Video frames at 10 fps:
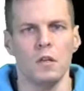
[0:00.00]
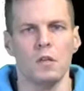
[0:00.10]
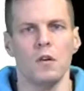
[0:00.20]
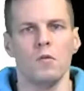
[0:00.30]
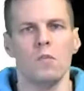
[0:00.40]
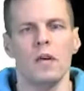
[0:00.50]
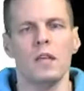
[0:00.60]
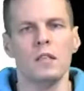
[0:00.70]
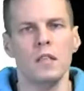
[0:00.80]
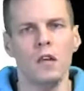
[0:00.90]
So
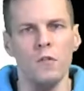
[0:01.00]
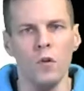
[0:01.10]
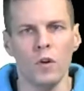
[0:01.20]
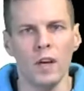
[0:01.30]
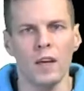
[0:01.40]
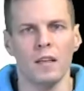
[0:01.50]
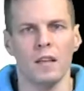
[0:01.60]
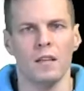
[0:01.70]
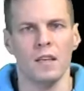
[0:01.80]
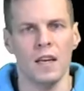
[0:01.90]
instead of looking at
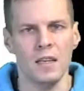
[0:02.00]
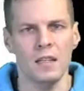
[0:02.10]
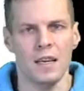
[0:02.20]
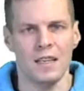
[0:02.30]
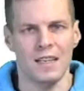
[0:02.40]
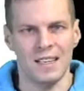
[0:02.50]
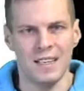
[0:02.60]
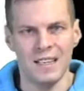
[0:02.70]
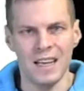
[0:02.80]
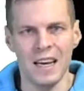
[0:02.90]
a text as
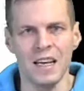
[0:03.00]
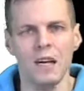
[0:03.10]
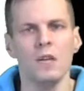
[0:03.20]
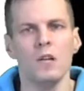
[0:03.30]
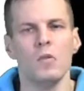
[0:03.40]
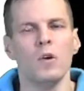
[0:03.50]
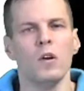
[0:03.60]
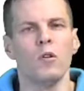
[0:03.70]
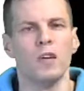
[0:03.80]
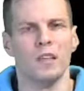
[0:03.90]
data, we
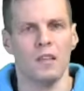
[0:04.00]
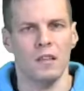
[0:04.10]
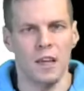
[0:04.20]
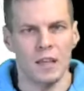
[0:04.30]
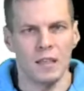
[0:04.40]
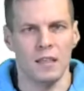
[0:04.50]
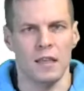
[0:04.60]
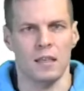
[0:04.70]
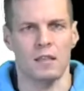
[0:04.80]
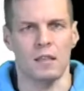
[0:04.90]
look at the text
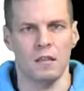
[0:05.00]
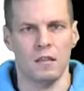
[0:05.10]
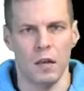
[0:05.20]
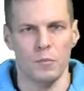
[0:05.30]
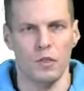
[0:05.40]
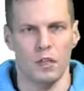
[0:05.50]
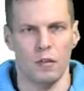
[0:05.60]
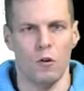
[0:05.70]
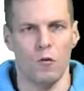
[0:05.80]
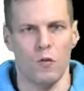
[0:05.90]
as the subject
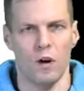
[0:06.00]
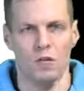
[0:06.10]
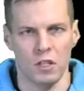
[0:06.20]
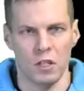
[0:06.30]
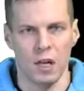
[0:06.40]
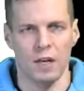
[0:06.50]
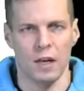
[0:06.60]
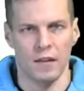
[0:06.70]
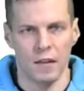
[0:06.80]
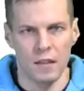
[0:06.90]
of our study.
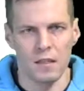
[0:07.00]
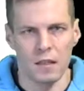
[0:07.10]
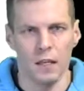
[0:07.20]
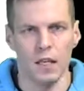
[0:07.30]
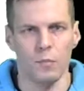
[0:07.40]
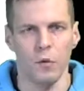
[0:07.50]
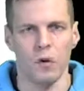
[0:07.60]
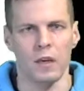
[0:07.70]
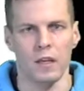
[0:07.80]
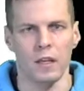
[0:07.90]
And that's the key
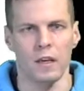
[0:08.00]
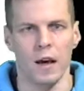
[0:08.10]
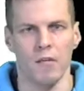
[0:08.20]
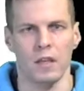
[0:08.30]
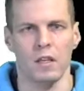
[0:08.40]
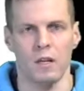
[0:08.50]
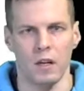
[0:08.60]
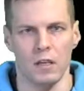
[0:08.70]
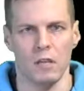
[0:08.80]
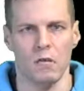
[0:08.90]
point in narrative and
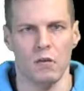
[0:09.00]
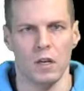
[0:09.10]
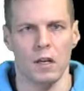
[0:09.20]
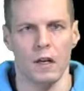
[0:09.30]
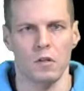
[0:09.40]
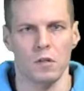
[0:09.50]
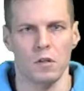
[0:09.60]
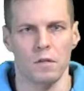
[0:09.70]
discourse analysis.